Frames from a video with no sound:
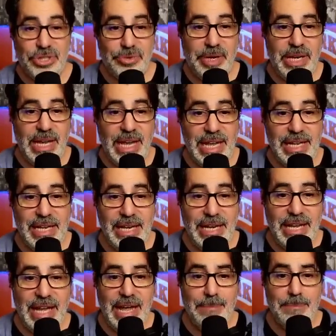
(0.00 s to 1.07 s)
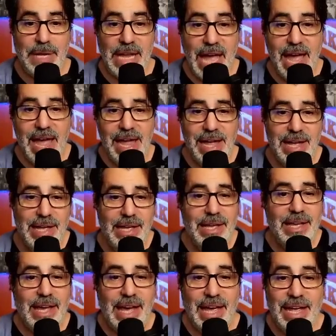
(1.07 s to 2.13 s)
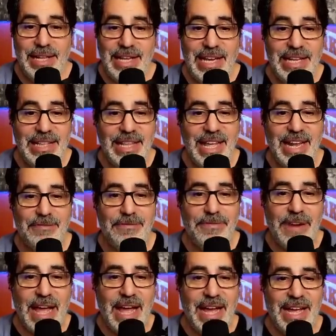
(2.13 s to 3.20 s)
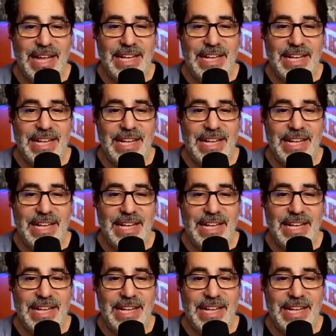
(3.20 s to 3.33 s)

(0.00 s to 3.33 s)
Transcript: three in the NBA. And he let it fly